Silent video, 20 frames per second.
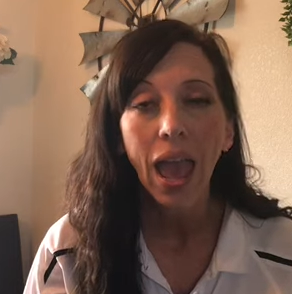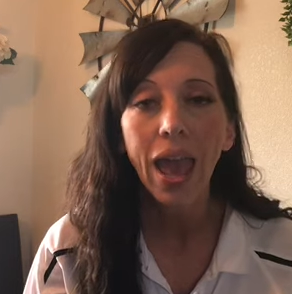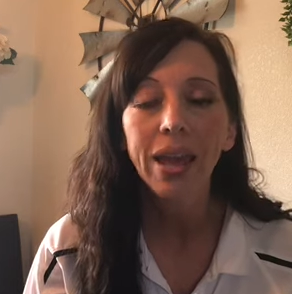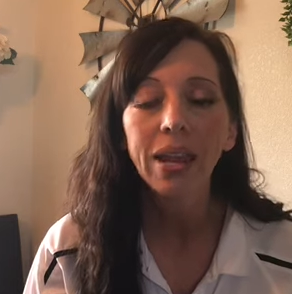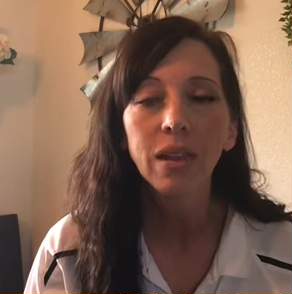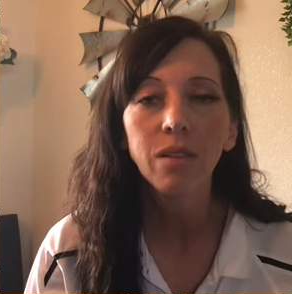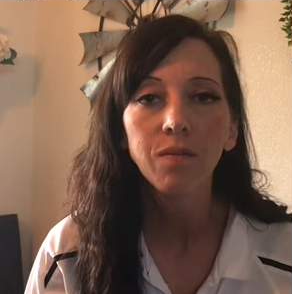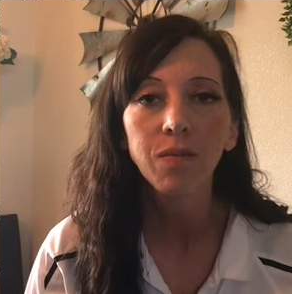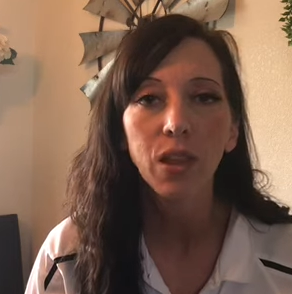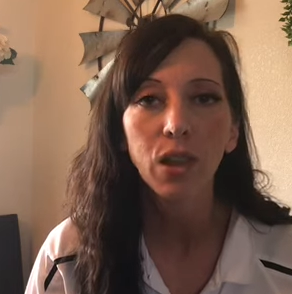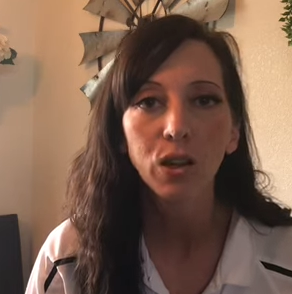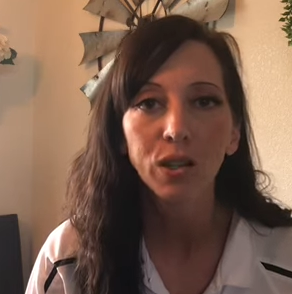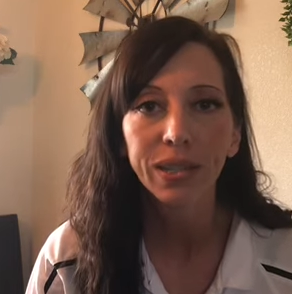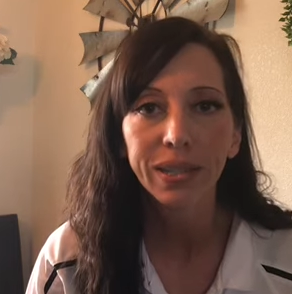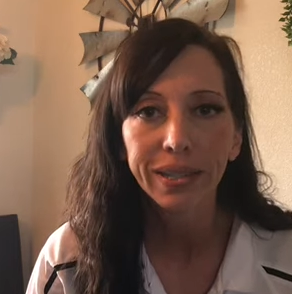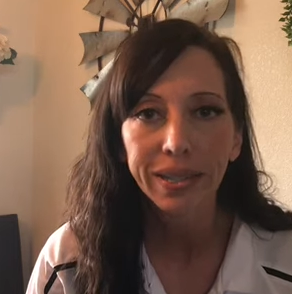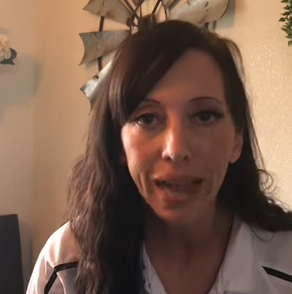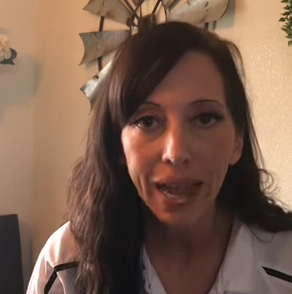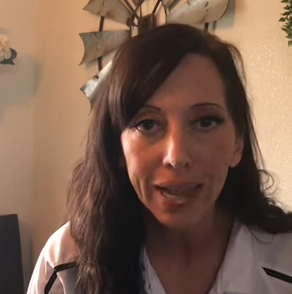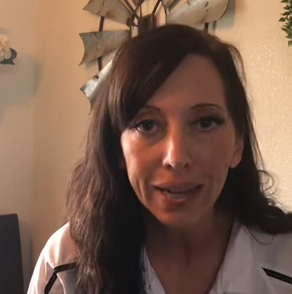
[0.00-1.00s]
And if
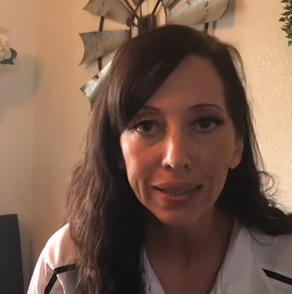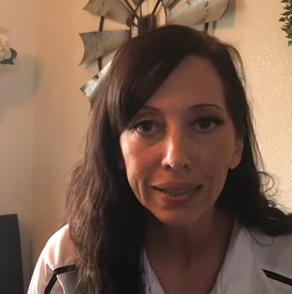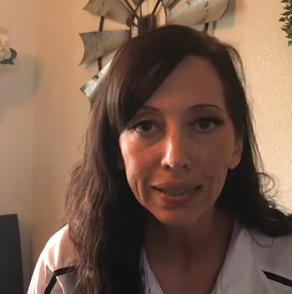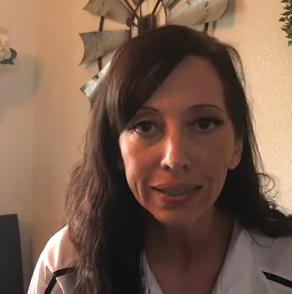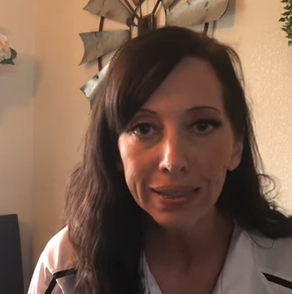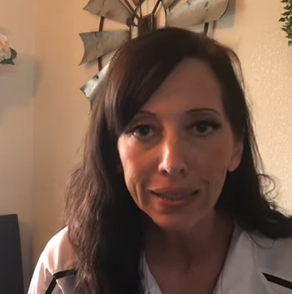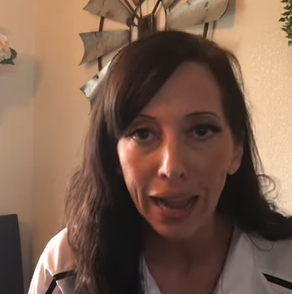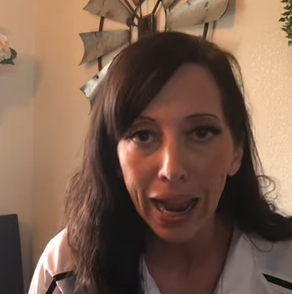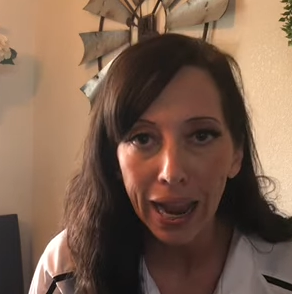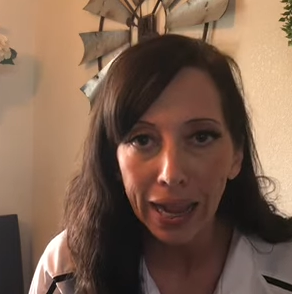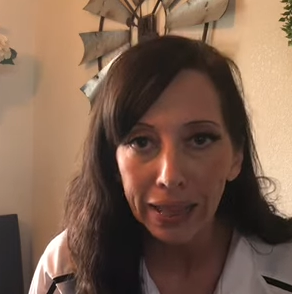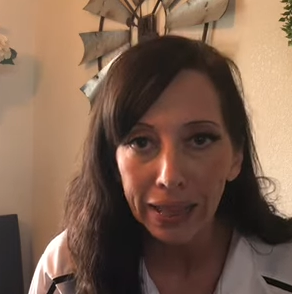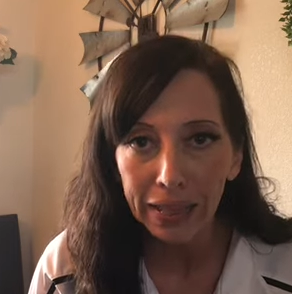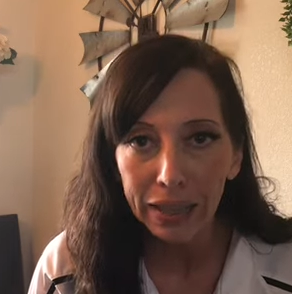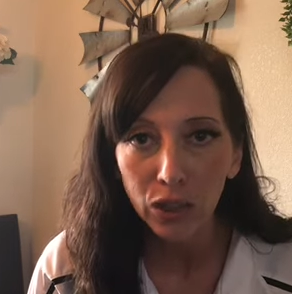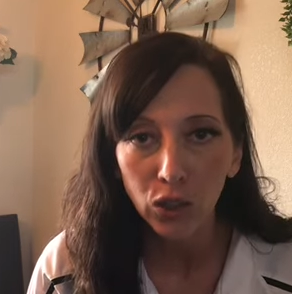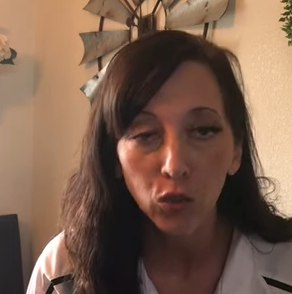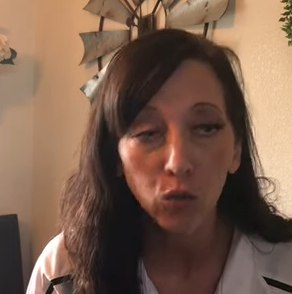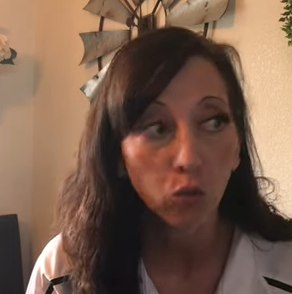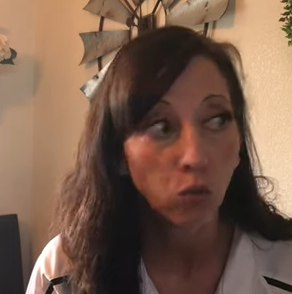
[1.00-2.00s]
there's dead
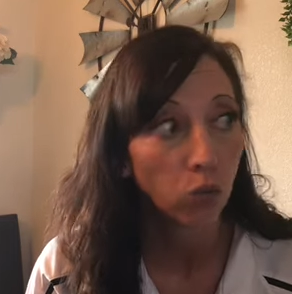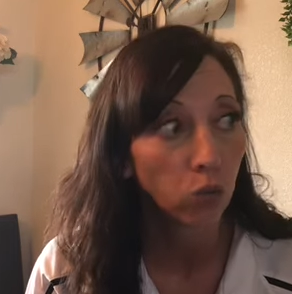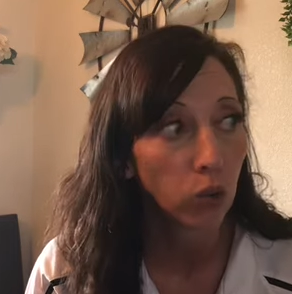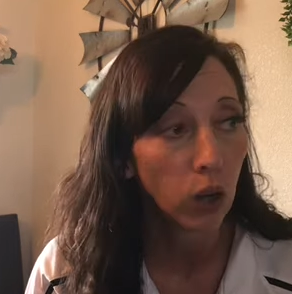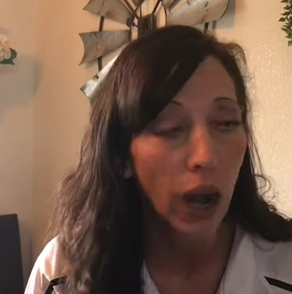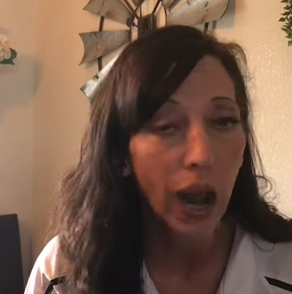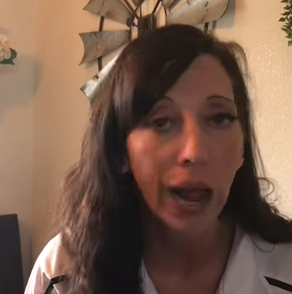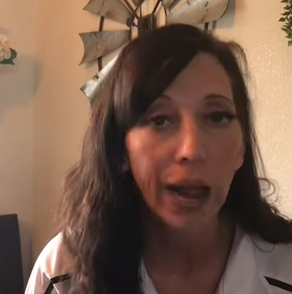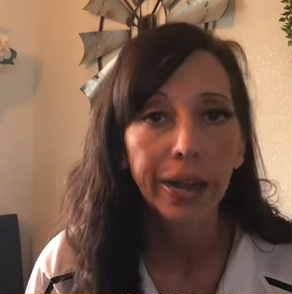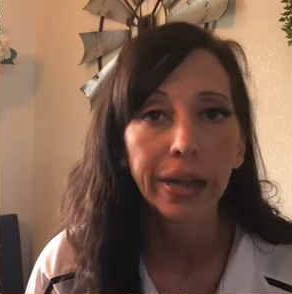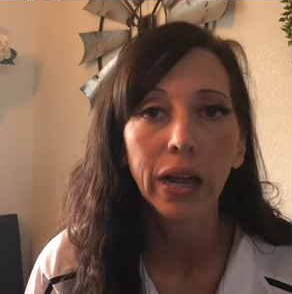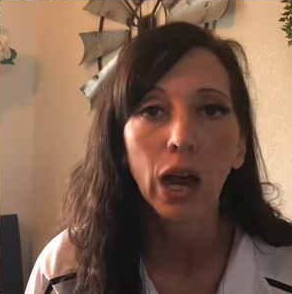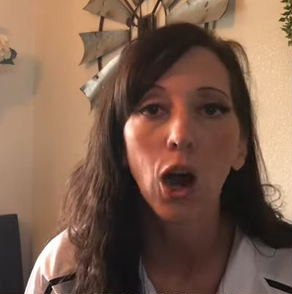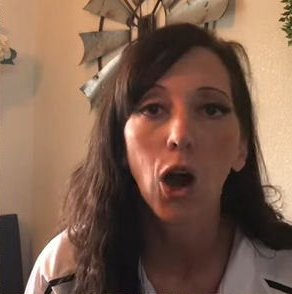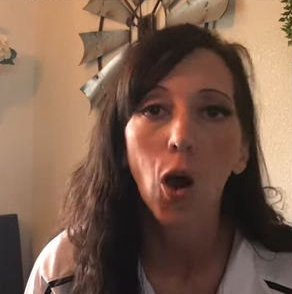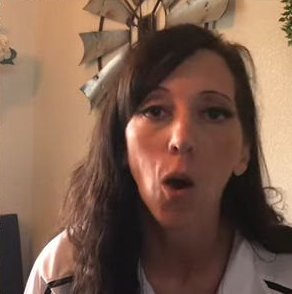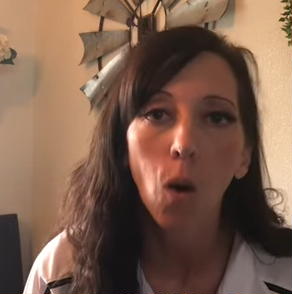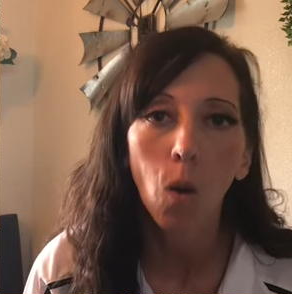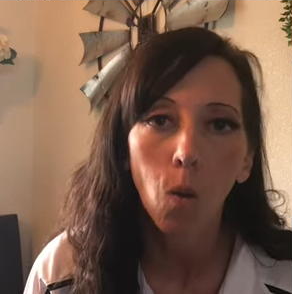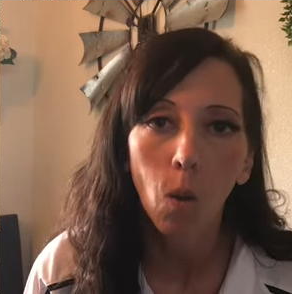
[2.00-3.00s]
silence, run
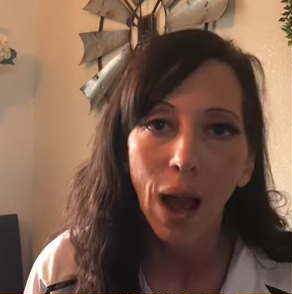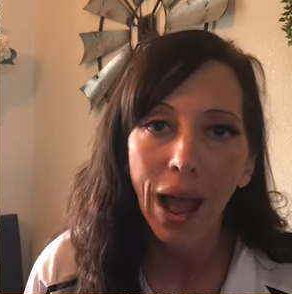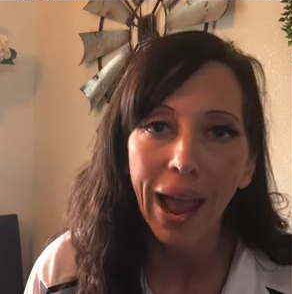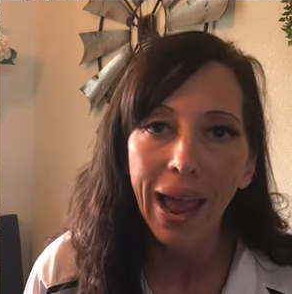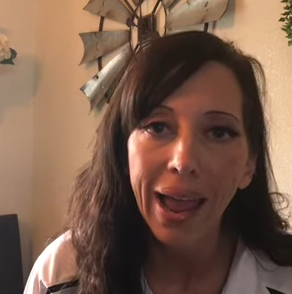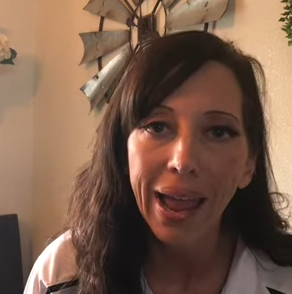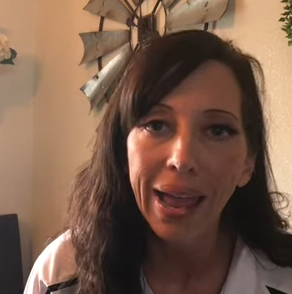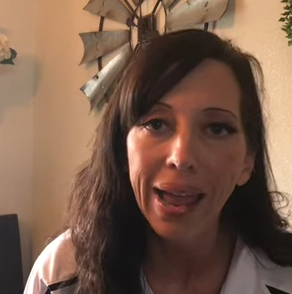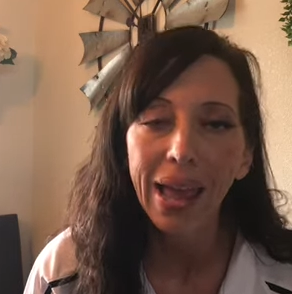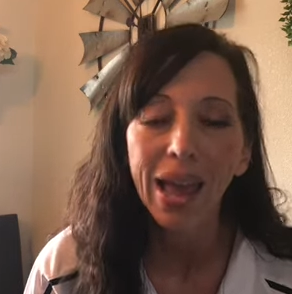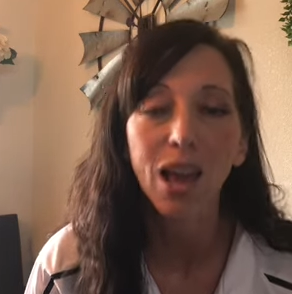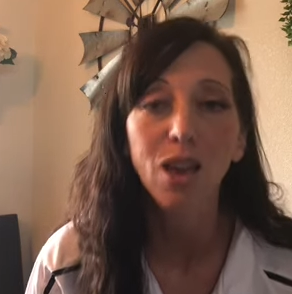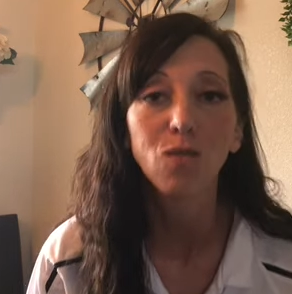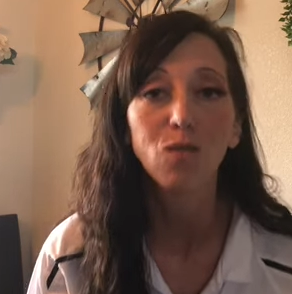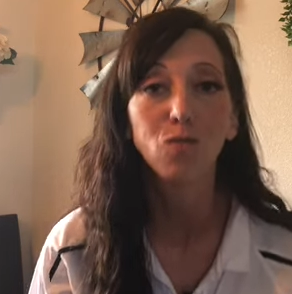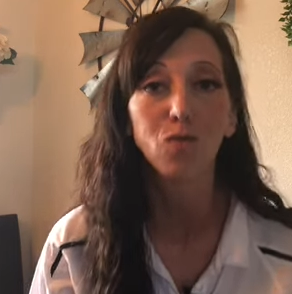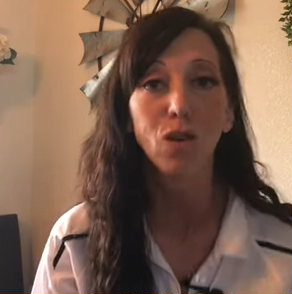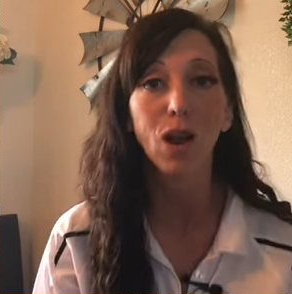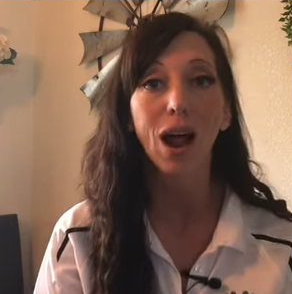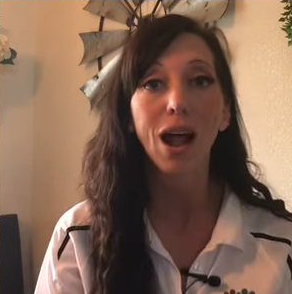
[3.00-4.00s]
away
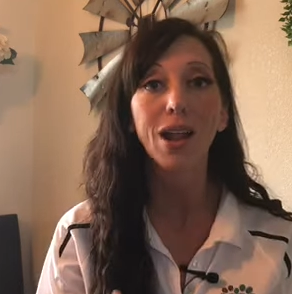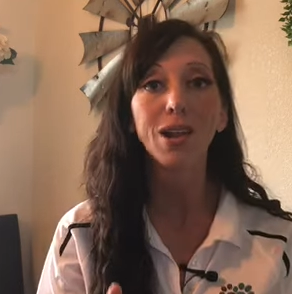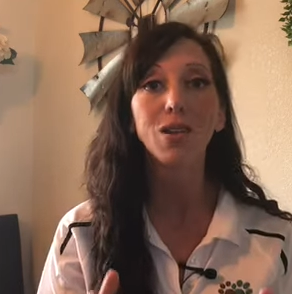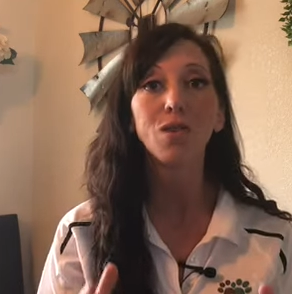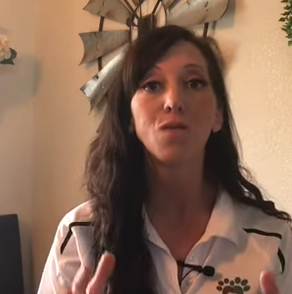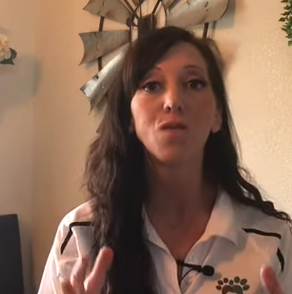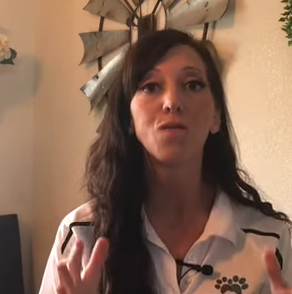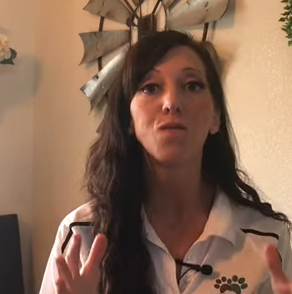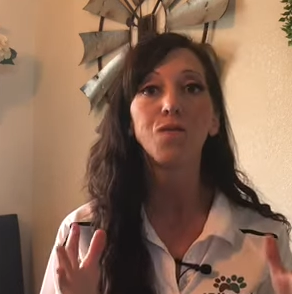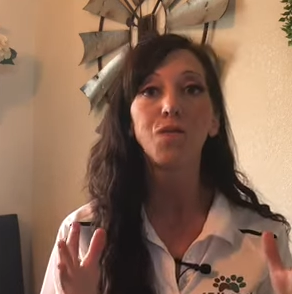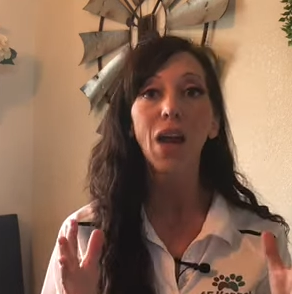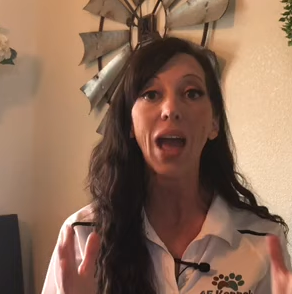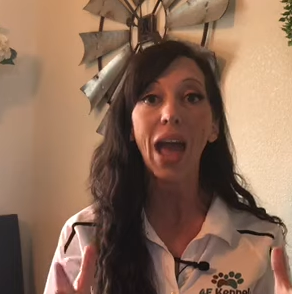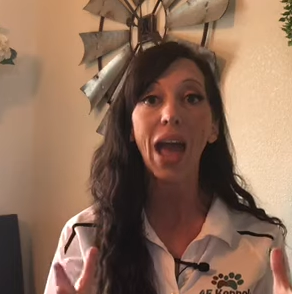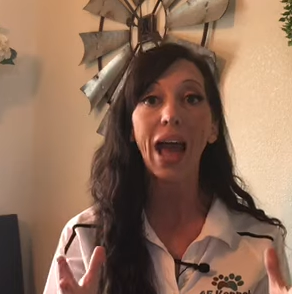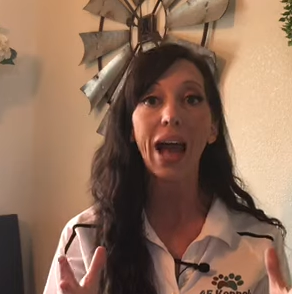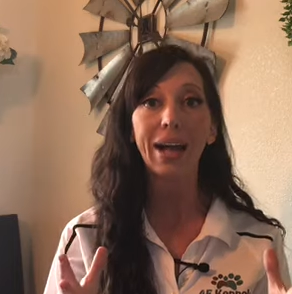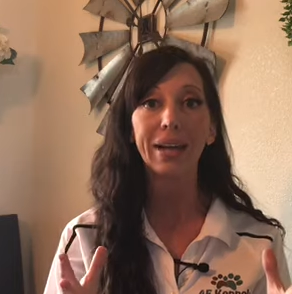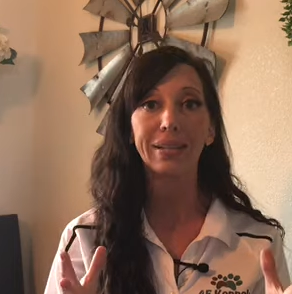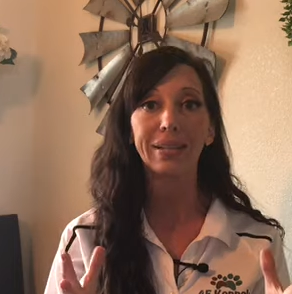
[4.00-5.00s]
and run
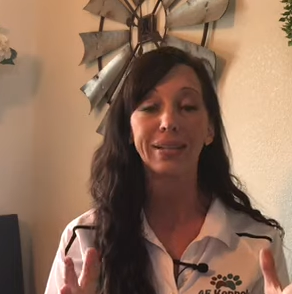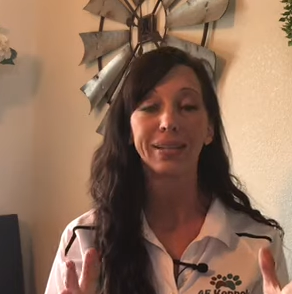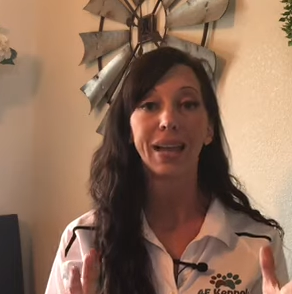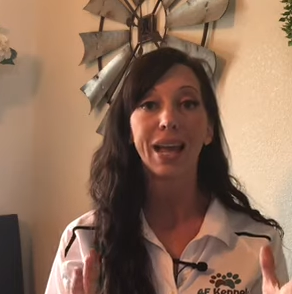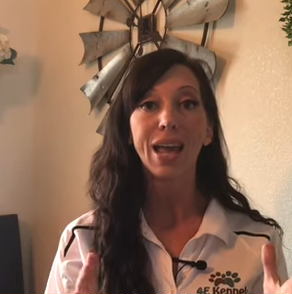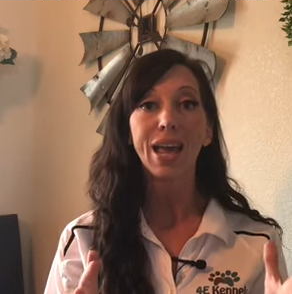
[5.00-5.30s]
fast.